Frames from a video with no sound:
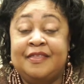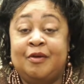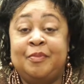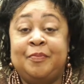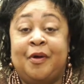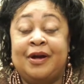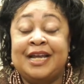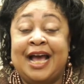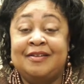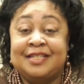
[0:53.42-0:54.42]
that will be
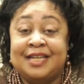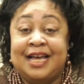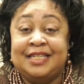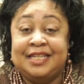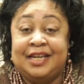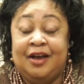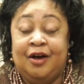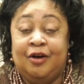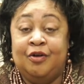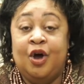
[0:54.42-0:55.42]
parked outside City
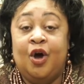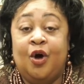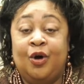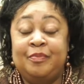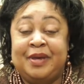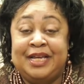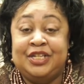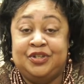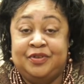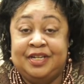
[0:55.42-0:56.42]
Hall on Main
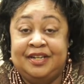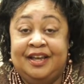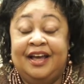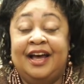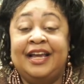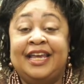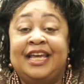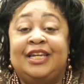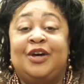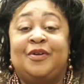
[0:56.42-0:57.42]
Street,
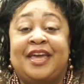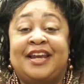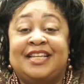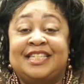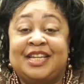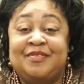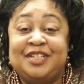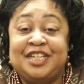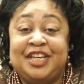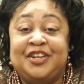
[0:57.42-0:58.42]
again located at
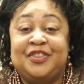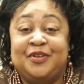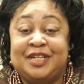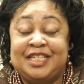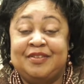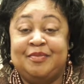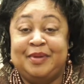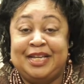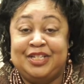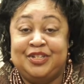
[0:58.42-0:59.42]
1737
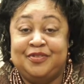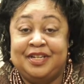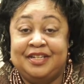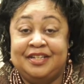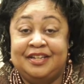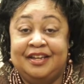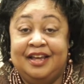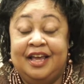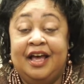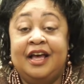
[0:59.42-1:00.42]
Main Street,
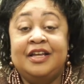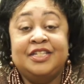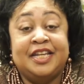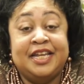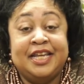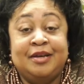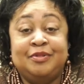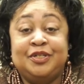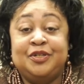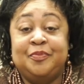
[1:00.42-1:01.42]
10
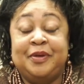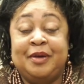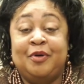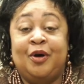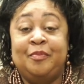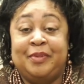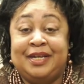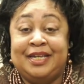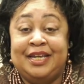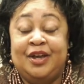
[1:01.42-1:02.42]
a.m. to 2 p.m. on
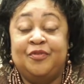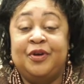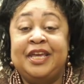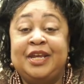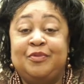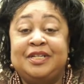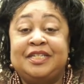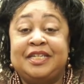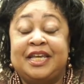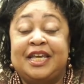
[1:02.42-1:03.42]
Monday for anyone
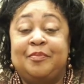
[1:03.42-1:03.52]
seeking